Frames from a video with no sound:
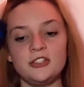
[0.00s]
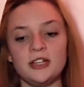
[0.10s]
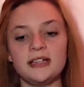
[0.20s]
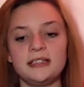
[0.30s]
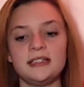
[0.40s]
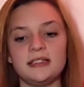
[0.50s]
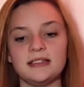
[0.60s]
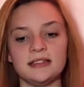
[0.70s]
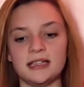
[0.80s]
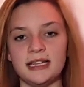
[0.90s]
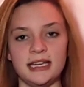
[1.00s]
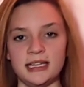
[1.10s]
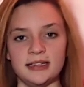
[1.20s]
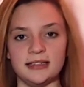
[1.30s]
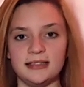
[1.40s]
Just
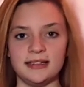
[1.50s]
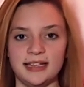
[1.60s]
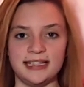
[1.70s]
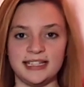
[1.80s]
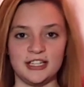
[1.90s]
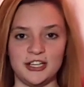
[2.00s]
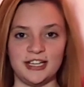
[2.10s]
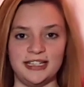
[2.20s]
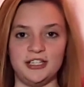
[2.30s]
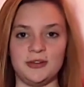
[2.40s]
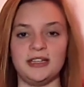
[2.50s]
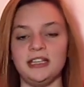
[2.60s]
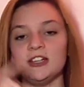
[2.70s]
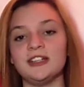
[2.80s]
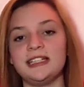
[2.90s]
licking isn't good. You can
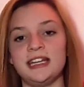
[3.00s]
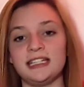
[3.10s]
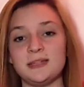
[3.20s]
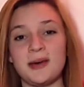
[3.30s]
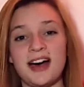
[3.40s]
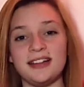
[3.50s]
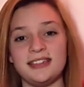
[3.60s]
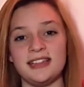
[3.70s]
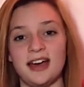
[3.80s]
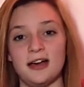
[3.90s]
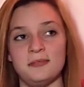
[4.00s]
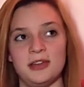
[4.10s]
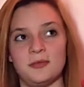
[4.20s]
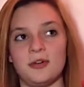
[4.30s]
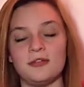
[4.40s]
irritate spots.
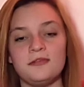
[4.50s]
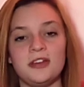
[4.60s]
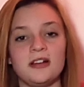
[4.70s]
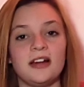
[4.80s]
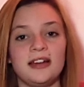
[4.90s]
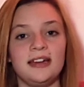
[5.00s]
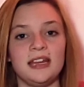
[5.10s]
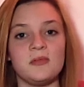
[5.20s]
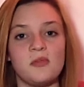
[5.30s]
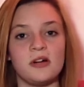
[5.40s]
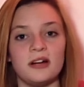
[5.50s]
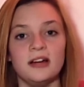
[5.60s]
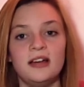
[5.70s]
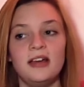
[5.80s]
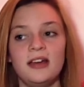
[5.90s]
It won't feel good
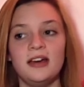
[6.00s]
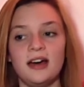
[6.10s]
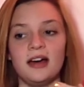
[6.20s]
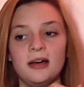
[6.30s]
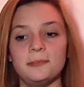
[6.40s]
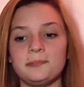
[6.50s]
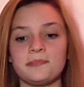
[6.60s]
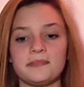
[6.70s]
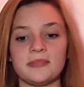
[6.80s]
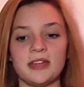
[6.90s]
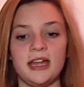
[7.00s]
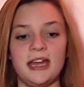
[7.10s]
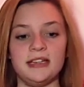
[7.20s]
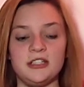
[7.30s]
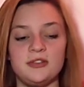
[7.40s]
anymore.
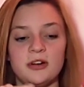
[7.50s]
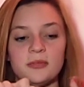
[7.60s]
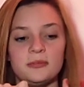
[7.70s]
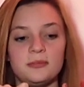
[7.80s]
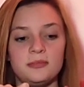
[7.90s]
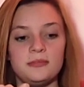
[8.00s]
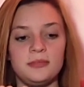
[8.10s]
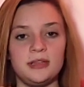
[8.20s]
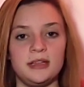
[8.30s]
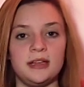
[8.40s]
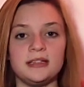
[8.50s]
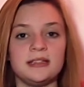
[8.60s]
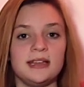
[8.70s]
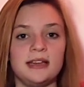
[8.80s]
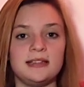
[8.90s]
And you don't,
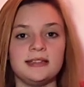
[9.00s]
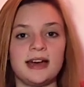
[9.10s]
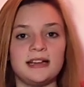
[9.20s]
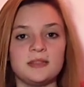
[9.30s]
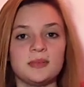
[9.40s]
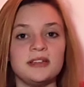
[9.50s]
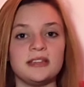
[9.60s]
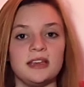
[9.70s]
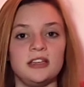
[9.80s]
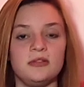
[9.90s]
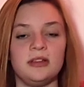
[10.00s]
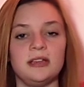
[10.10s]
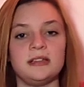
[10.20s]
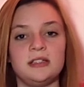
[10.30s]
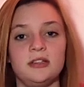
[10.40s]
it's not as pleasing. You
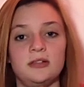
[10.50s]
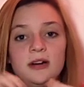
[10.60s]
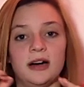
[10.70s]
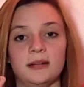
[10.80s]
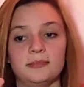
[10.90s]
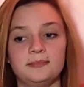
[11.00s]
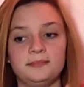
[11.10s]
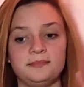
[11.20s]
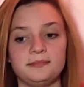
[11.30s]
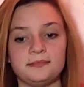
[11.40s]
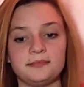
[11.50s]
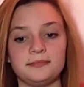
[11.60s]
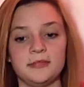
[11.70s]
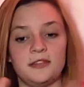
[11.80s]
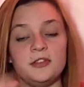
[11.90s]
need to,
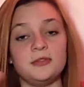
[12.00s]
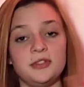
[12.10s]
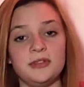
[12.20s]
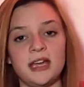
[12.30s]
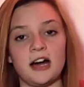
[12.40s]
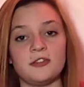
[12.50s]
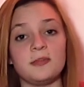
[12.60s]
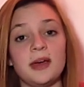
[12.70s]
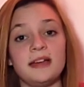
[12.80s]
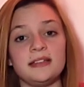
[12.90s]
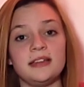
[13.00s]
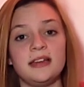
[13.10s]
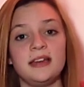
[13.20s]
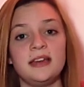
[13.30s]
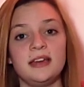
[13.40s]
if you do the alphabet,
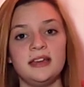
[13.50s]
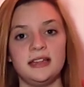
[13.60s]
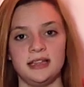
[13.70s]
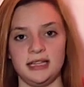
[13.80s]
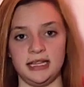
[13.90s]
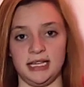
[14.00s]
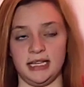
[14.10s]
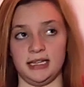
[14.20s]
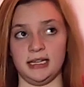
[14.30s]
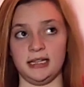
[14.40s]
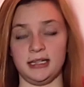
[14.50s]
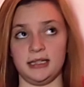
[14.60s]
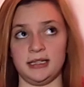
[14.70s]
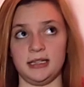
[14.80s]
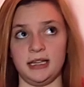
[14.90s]
then
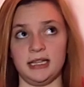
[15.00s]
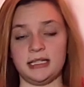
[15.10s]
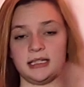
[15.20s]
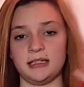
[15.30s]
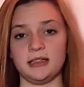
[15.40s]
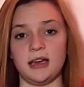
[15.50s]
it's,